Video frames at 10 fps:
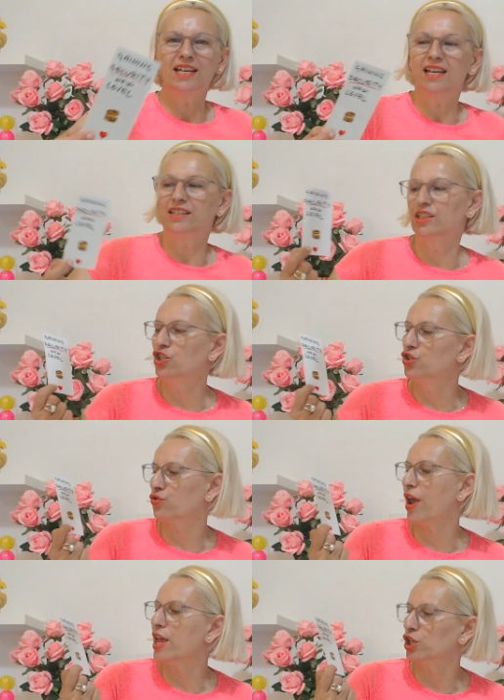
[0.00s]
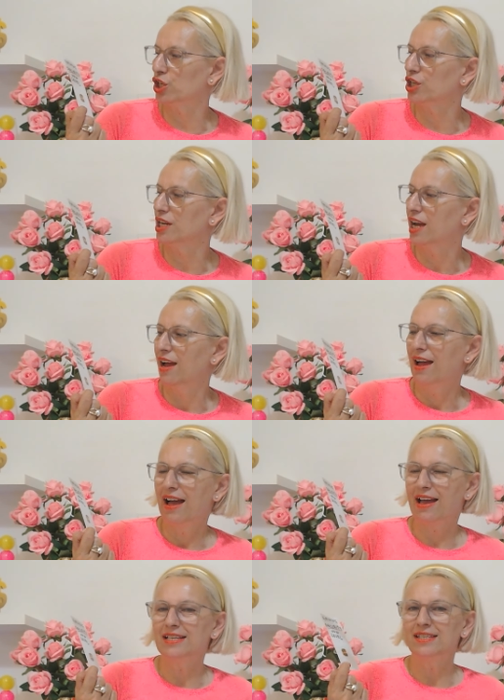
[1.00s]
a treasure.
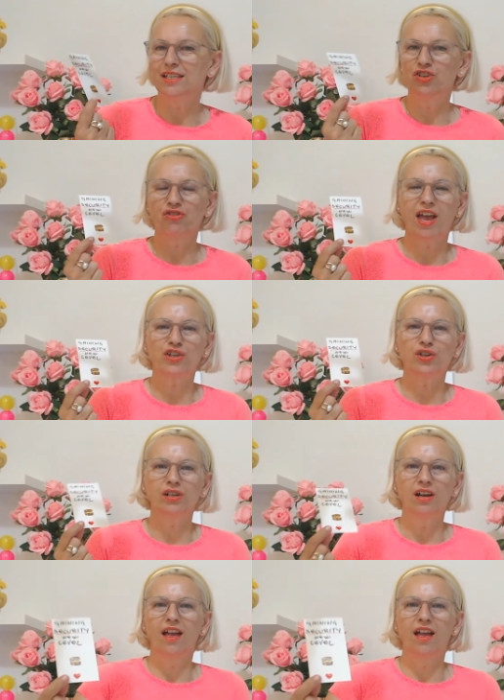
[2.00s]
I see treasure